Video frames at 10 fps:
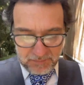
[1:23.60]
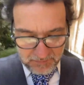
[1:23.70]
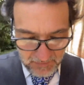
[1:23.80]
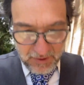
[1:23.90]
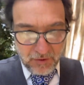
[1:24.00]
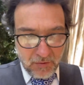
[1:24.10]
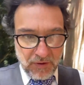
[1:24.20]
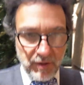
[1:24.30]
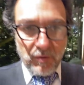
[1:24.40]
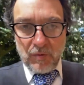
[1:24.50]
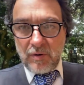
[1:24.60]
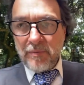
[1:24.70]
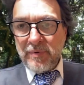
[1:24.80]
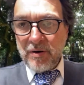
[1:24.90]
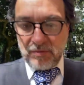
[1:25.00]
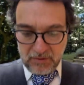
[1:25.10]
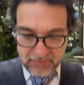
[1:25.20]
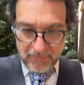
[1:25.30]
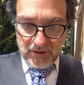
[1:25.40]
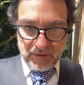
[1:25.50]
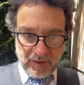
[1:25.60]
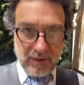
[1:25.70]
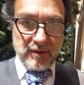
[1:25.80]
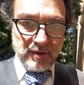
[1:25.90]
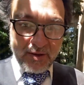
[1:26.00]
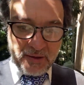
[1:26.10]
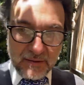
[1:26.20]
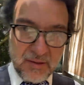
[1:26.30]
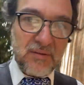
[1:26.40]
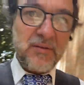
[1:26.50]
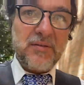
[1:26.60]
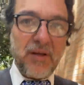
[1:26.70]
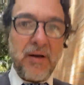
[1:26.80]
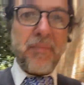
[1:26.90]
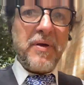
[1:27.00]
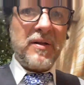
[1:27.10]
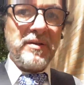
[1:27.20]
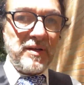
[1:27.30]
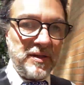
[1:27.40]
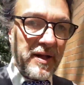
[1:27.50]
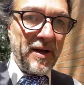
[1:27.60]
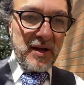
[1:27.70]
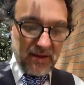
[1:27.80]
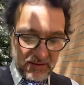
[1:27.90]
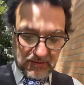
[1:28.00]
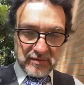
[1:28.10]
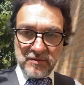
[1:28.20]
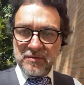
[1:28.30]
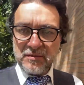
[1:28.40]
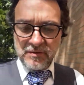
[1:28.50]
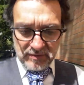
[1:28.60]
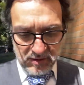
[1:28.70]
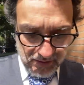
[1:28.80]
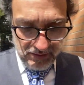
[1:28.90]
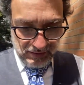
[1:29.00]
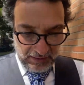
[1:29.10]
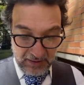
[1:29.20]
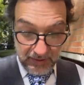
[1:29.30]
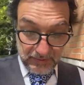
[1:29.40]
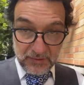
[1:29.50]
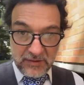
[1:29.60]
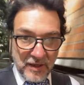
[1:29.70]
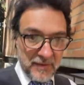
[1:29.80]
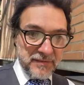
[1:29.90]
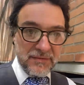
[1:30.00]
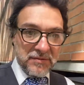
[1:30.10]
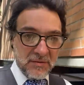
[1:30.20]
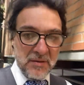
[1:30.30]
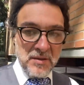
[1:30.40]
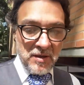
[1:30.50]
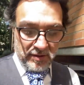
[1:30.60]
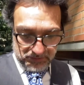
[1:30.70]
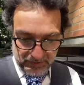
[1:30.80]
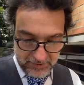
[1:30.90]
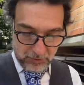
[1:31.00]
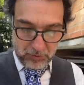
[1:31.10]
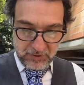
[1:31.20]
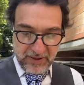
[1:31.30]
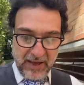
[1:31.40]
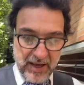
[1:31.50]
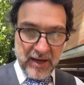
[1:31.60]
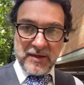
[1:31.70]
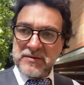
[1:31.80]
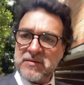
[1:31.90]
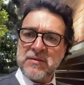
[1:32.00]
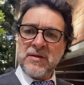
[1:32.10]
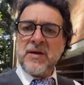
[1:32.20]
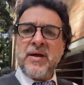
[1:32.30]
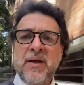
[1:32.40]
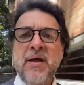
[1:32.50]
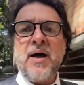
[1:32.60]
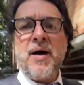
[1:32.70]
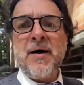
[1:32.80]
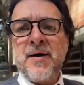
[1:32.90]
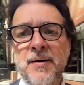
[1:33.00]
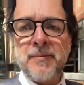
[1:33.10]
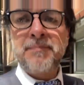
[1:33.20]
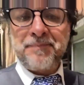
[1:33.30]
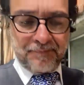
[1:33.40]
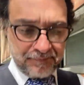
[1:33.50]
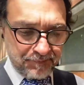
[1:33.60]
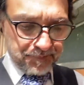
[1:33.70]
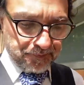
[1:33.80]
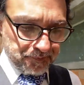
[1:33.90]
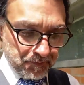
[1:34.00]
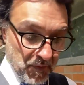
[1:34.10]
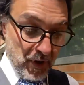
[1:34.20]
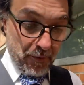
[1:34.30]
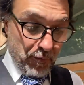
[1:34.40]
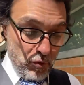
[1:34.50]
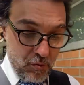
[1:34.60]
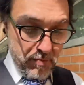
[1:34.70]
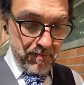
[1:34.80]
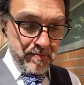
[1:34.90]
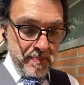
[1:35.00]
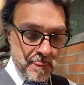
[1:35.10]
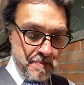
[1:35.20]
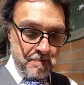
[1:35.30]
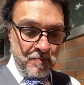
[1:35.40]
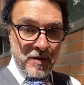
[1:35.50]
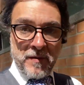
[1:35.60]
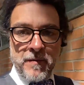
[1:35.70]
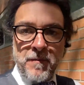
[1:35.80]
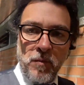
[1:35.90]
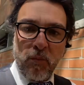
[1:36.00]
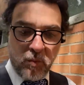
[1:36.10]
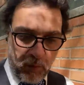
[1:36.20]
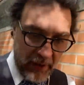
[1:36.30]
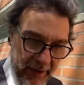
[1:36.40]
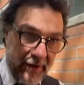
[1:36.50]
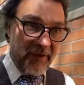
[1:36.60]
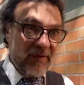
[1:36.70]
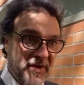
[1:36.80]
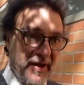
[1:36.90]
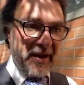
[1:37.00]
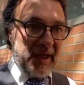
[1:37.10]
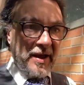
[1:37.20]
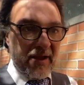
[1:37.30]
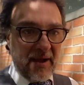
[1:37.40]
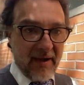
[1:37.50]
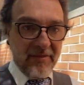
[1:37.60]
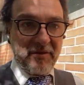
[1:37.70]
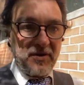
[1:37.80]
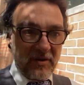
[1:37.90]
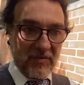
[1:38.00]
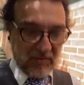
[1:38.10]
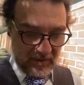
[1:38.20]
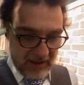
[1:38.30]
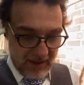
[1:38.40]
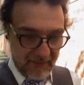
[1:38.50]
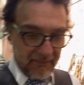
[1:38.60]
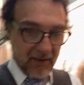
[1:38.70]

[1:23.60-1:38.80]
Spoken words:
and you only go around the building. This is not a building that has a lot of stuff. It only has a room where you can gather to have